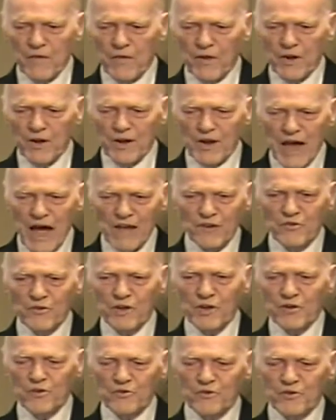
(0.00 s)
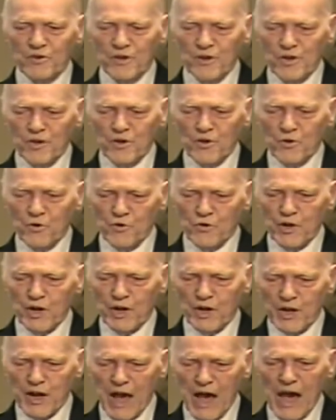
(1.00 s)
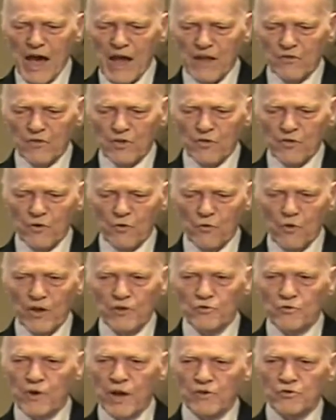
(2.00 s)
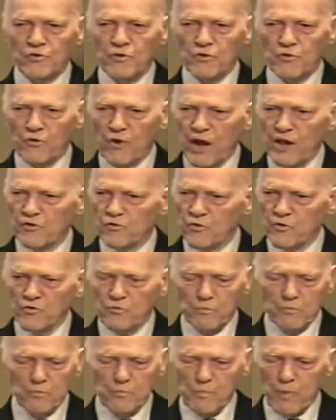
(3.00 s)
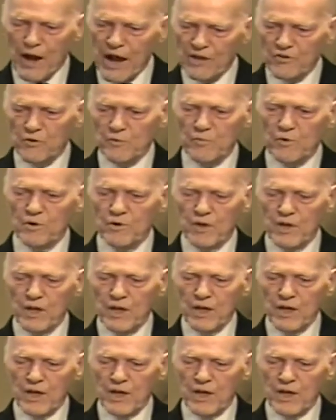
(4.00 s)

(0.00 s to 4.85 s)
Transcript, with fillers: The Gnostics who denied that the resurrection of Christ was possible,